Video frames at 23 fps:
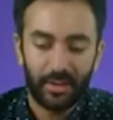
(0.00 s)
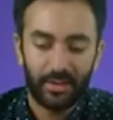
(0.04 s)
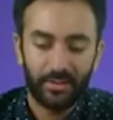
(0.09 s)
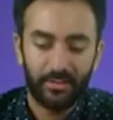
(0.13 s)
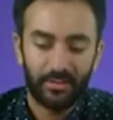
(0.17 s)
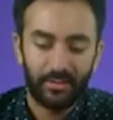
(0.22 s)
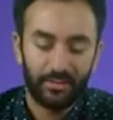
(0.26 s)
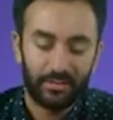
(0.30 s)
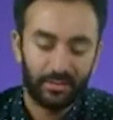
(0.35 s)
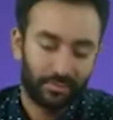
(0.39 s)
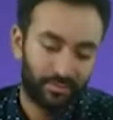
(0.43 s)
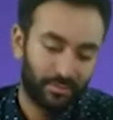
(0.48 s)

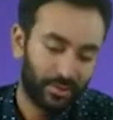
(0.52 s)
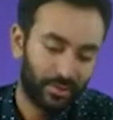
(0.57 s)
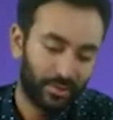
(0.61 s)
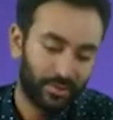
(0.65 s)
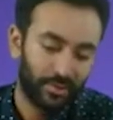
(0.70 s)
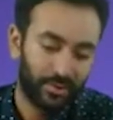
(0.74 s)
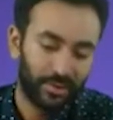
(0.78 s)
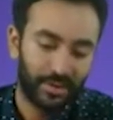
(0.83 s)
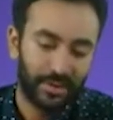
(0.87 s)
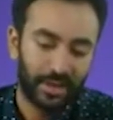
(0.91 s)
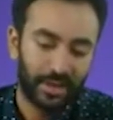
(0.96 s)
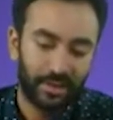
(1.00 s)
and by
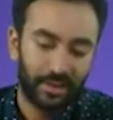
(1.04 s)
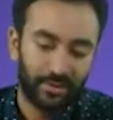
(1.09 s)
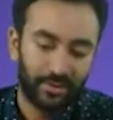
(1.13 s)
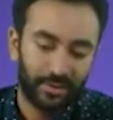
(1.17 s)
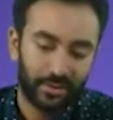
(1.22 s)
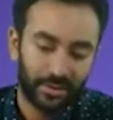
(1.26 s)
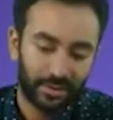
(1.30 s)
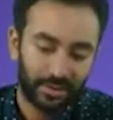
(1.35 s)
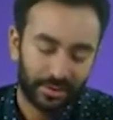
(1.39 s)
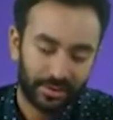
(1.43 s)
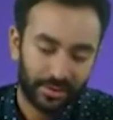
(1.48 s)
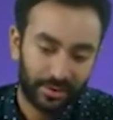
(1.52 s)

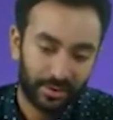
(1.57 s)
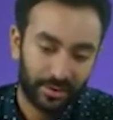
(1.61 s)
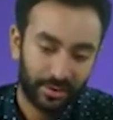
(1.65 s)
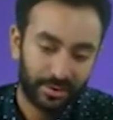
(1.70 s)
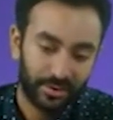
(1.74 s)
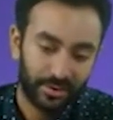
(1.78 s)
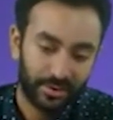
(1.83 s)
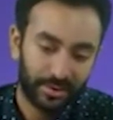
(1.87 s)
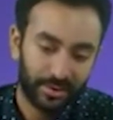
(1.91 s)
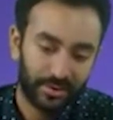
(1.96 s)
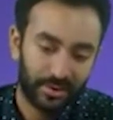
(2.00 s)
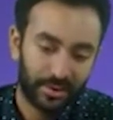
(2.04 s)
doing that, you
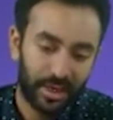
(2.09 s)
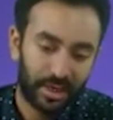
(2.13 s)
can